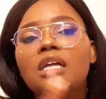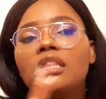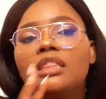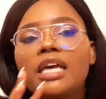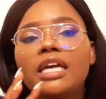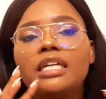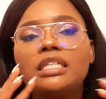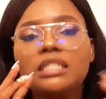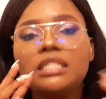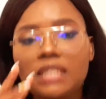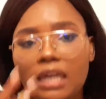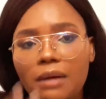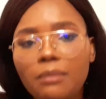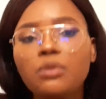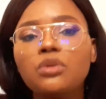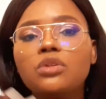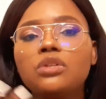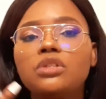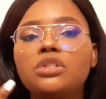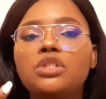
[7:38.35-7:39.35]
they
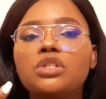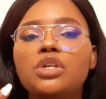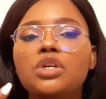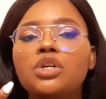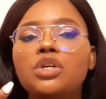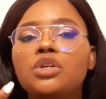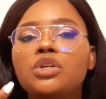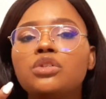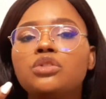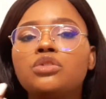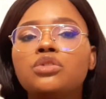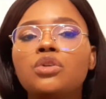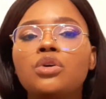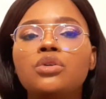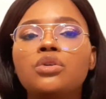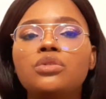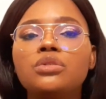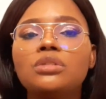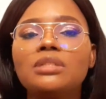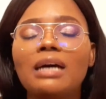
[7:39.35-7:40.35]
doubled
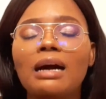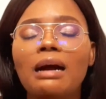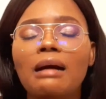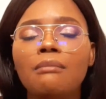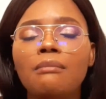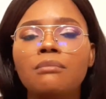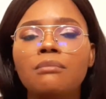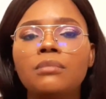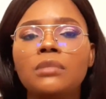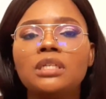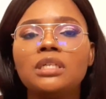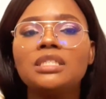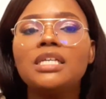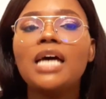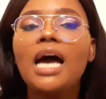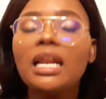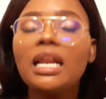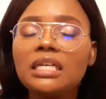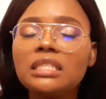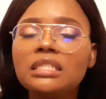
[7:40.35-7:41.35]
those um,
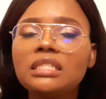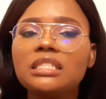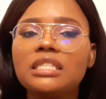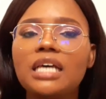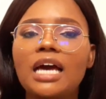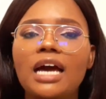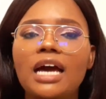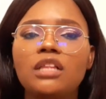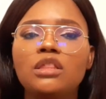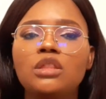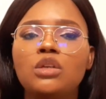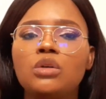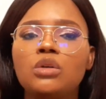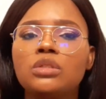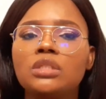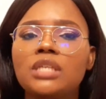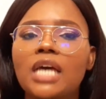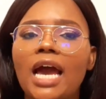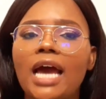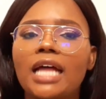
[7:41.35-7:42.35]
talents and
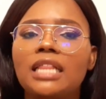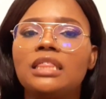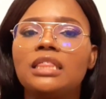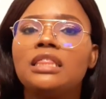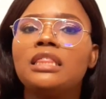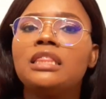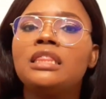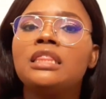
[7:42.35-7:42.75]
those, and